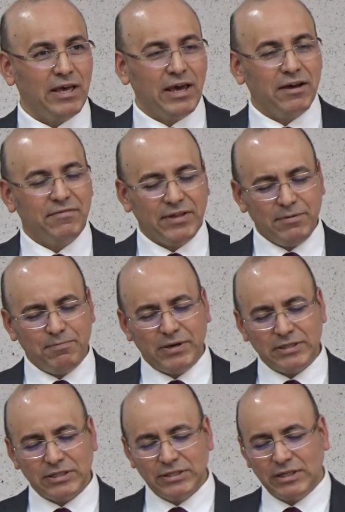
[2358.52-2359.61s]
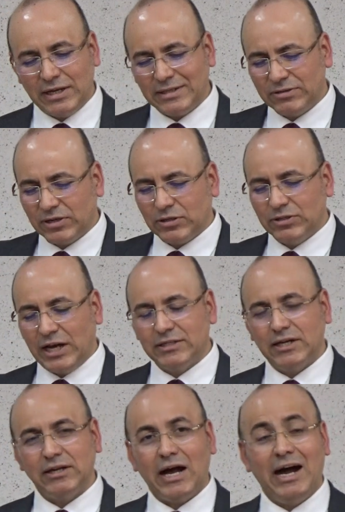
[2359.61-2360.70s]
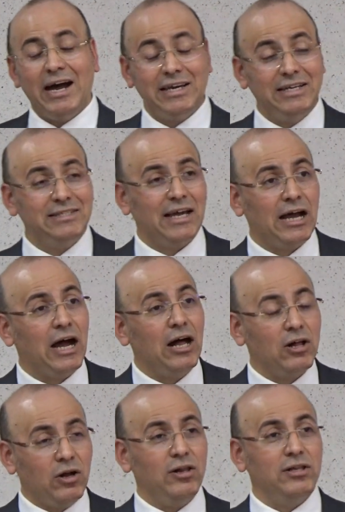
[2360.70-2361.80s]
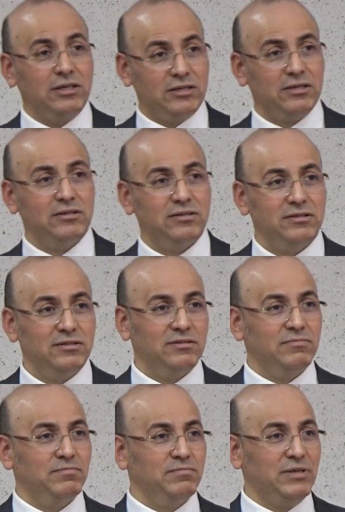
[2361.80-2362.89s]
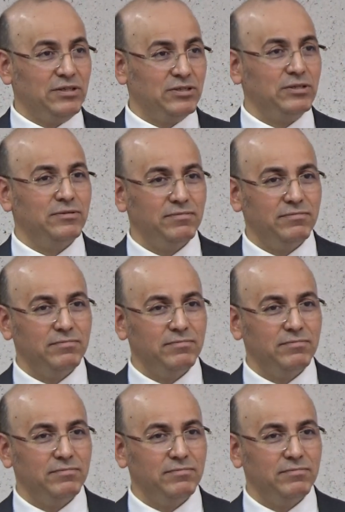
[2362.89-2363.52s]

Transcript: And if that person doesn't recognize that ah, he's an alcoholic person,